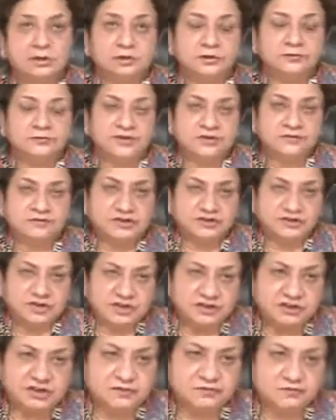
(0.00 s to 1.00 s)
When we
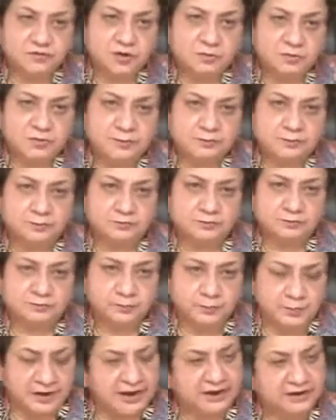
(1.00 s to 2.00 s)
take them from a
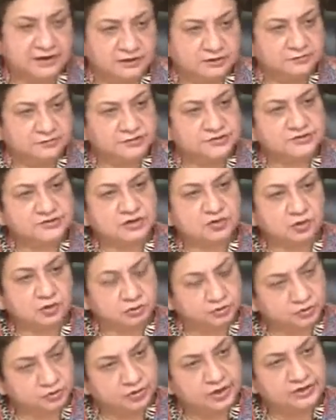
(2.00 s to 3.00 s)
bank which are
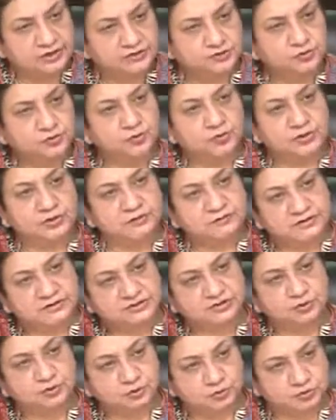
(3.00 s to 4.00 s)
authorized to give
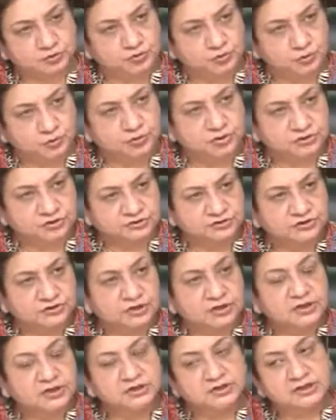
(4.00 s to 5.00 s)
us those donors,
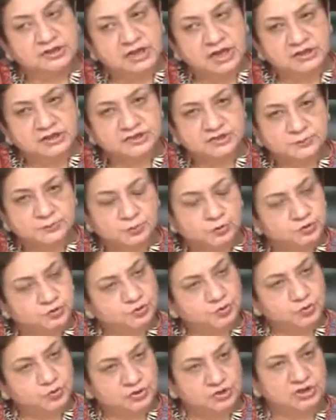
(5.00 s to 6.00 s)
they are supposed
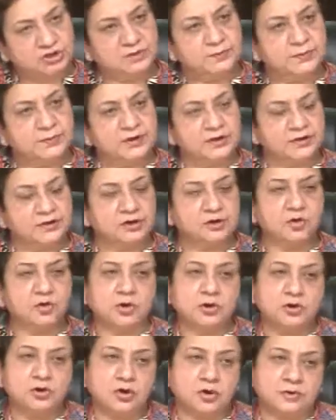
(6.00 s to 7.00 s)
to keep a
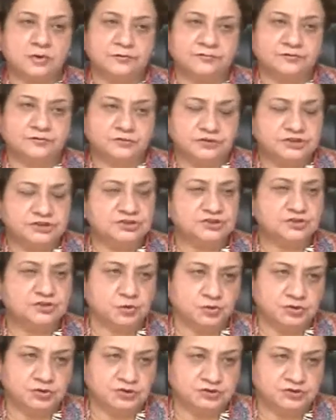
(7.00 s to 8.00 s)
record of these
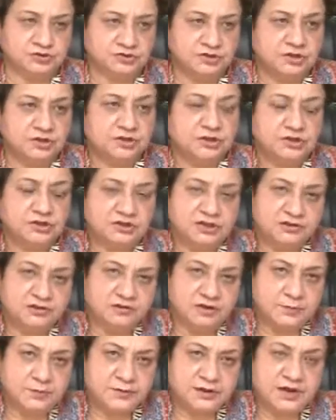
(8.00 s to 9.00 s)
donors. They
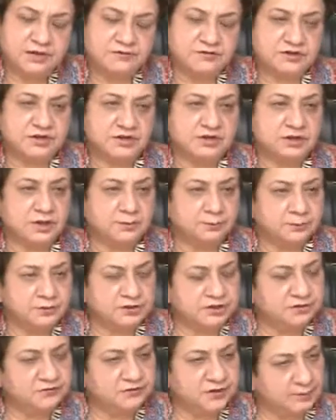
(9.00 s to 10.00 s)
will be having a
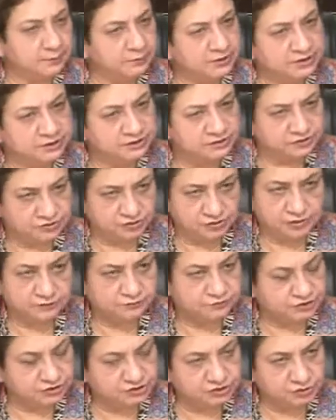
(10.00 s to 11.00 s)
complete family history
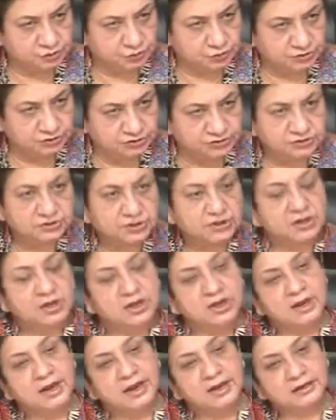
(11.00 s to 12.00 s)
of these donors,
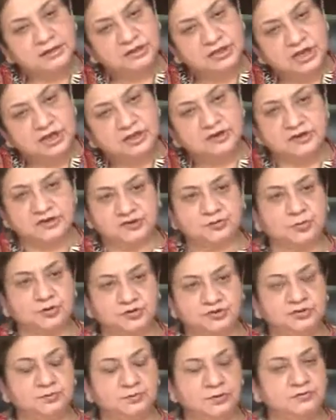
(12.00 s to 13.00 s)
and they are
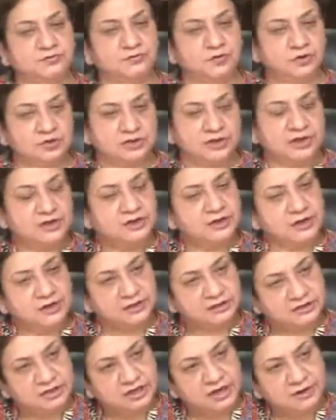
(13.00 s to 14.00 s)
responsible for that,
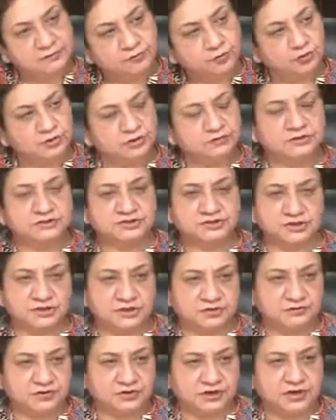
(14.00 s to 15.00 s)
and they have to give a
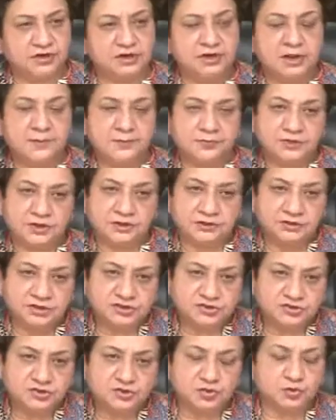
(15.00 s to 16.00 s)
certificate that
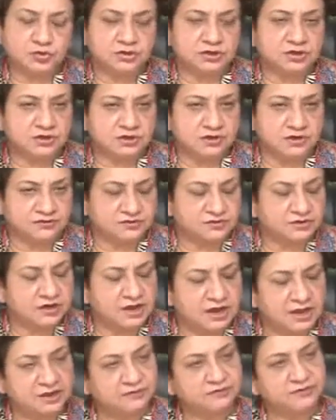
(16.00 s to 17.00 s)
this donor doesn't
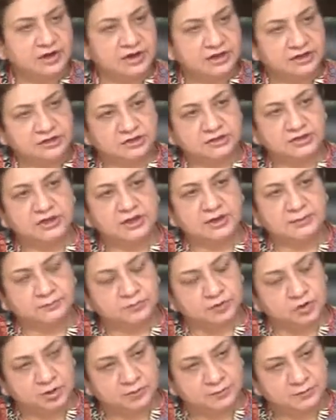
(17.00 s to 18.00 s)
have any
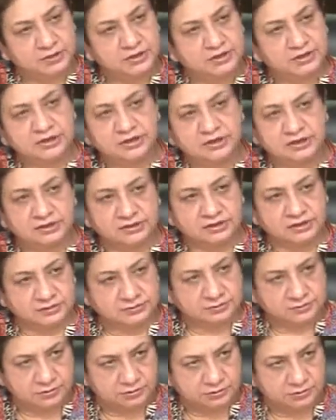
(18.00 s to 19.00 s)
abnormality in
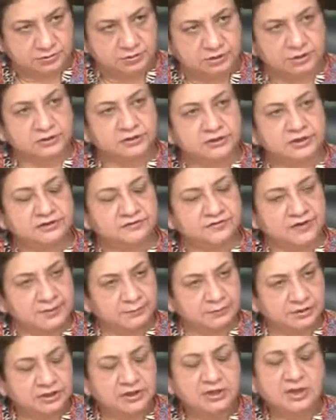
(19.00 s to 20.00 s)
their
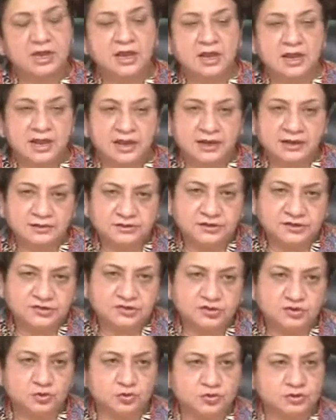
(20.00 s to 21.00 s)
family, and
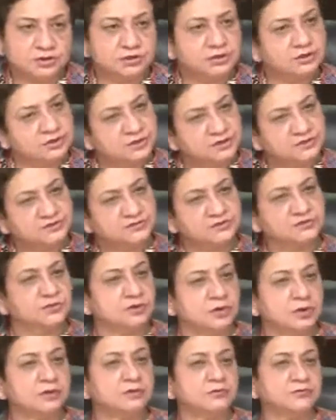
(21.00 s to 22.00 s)
this donor is
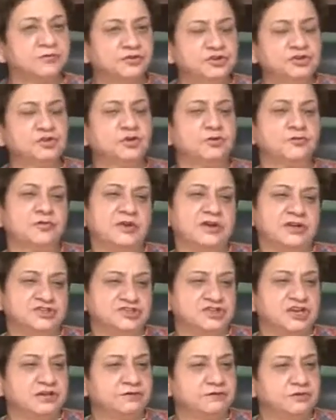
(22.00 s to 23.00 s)
free of
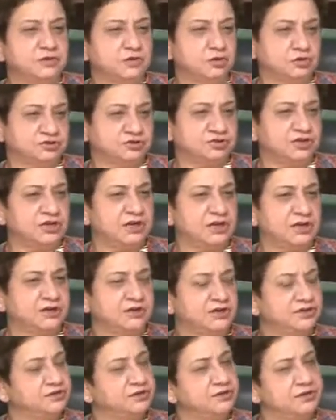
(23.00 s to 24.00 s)
HIV, Australia
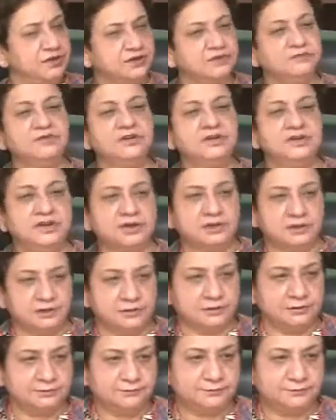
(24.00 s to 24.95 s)
antigen and VDRL.